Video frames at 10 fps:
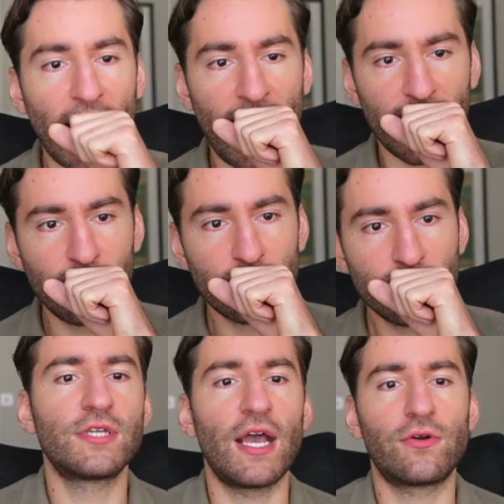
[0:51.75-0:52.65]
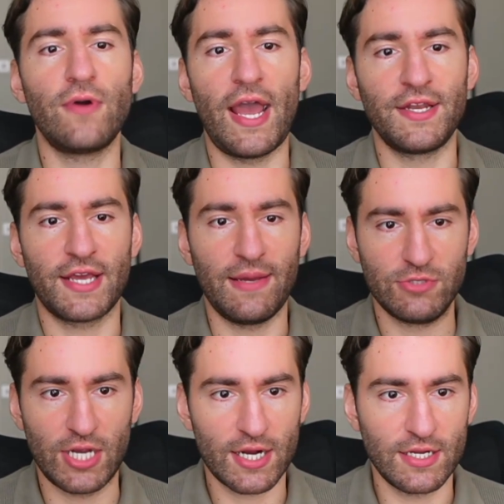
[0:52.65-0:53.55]
and cycle endgame
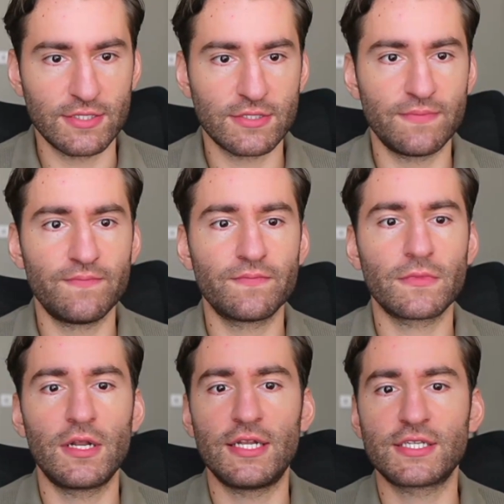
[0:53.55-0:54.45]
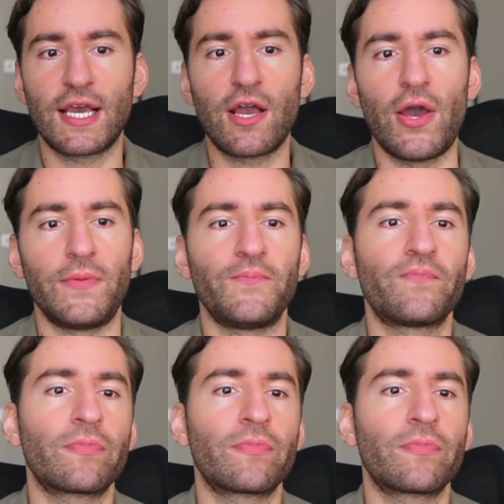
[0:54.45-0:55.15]
checklist. Let's get going.